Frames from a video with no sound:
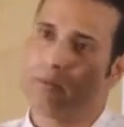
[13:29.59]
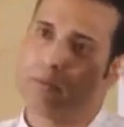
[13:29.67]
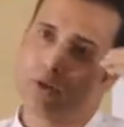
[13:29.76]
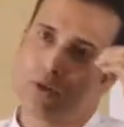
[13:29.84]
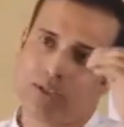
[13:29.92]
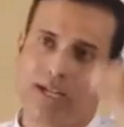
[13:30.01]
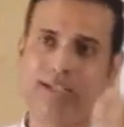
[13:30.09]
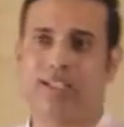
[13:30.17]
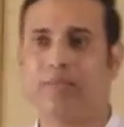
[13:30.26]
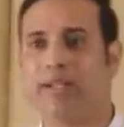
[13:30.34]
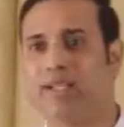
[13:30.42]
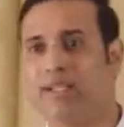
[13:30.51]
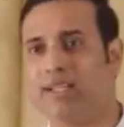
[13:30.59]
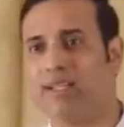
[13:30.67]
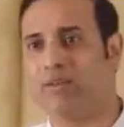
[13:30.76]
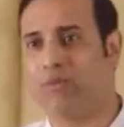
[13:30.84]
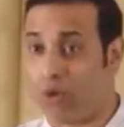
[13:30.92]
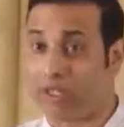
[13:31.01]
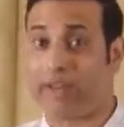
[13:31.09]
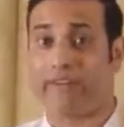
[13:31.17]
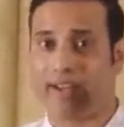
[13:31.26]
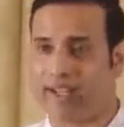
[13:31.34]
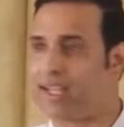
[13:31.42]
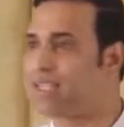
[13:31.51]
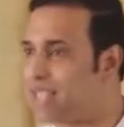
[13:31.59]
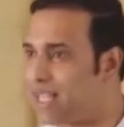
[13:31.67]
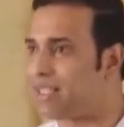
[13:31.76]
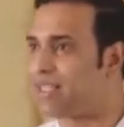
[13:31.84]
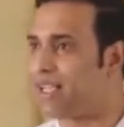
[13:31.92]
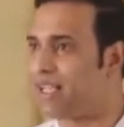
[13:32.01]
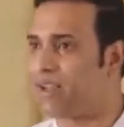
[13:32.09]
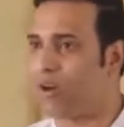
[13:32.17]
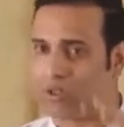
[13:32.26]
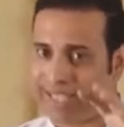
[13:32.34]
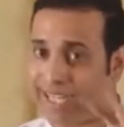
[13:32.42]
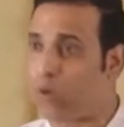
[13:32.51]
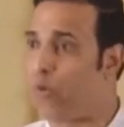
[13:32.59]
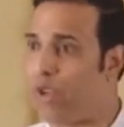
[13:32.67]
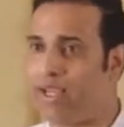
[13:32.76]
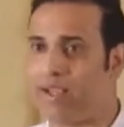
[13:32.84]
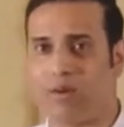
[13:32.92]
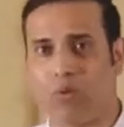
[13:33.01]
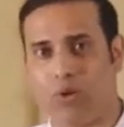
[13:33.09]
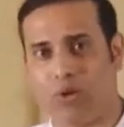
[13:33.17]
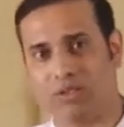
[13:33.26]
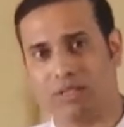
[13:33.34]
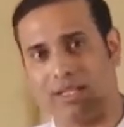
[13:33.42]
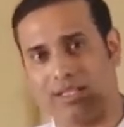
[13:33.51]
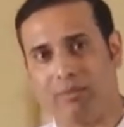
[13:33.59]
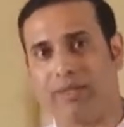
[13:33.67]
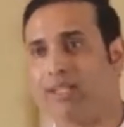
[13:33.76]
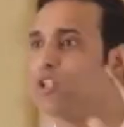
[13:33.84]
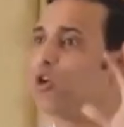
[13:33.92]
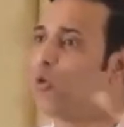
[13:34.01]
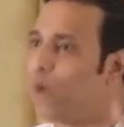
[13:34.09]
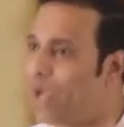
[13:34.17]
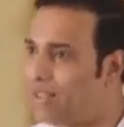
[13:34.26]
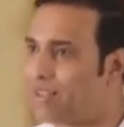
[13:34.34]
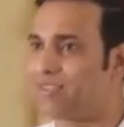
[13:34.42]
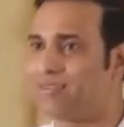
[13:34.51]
Because ultimately, what I realized that day or that week was ultimately your wealth